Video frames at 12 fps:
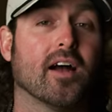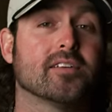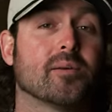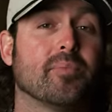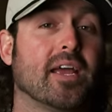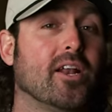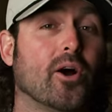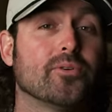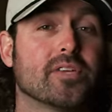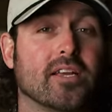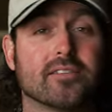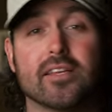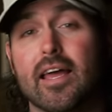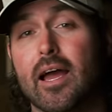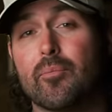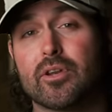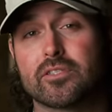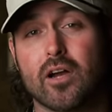Hey guys, I'm Nate Hosie, and today
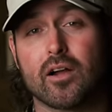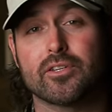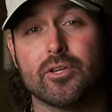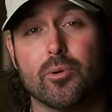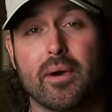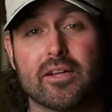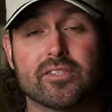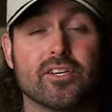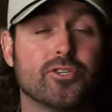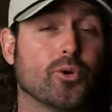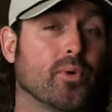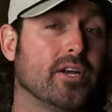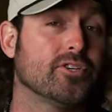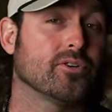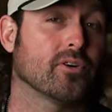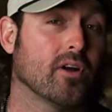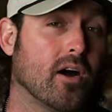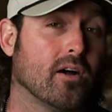I'm going to talk to you about
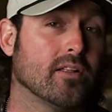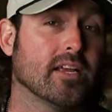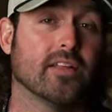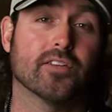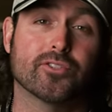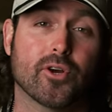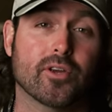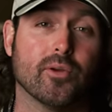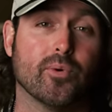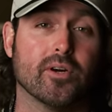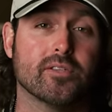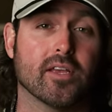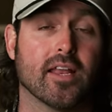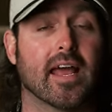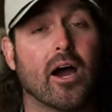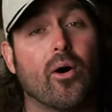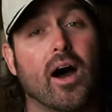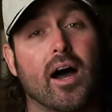situational calling in the turkey woods
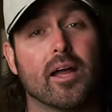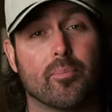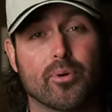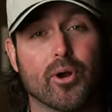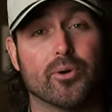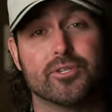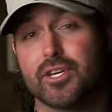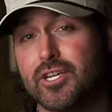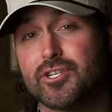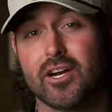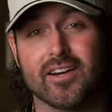and how I approach each